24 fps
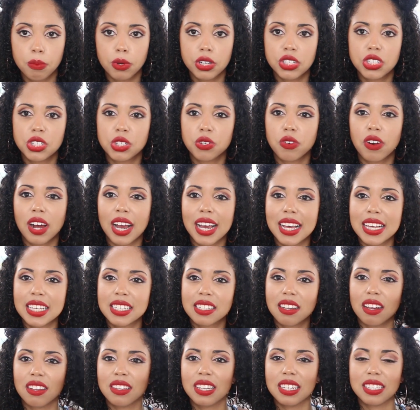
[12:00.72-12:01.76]

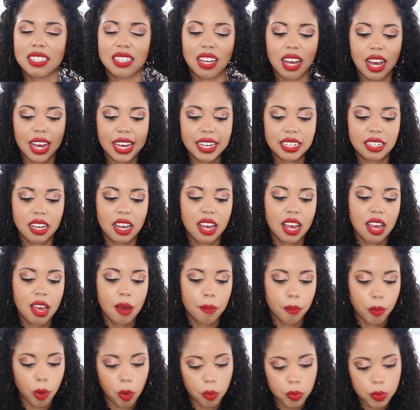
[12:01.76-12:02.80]
moisturized on this side
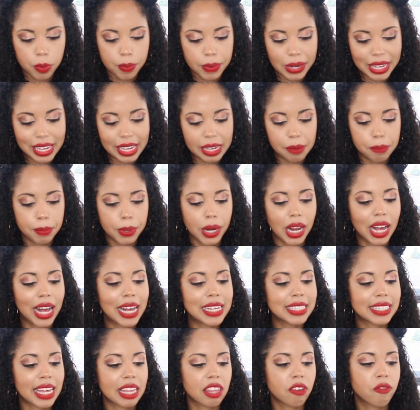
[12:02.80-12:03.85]
probably
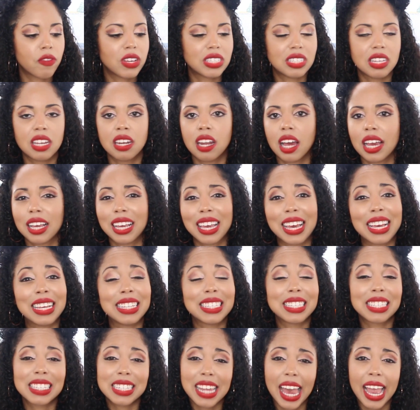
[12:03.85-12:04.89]
implies that there isn't like
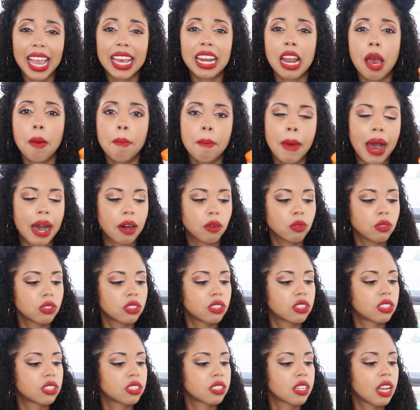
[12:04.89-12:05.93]
insane
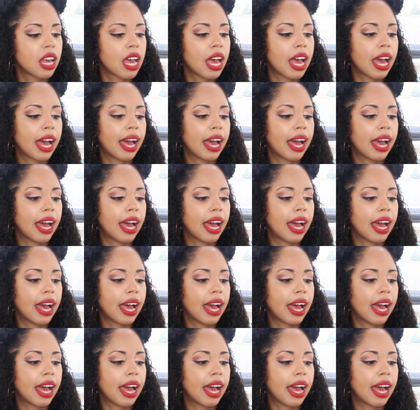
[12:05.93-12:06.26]
amounts.